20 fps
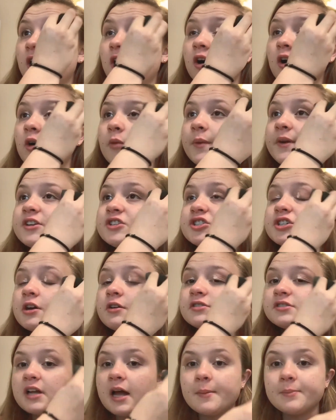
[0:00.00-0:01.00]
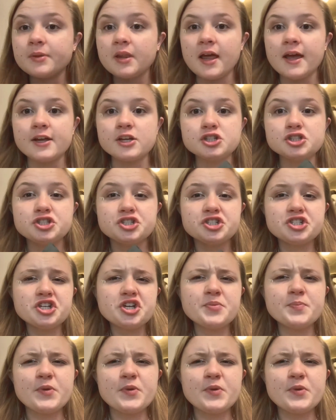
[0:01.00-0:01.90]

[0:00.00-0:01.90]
always shows up like super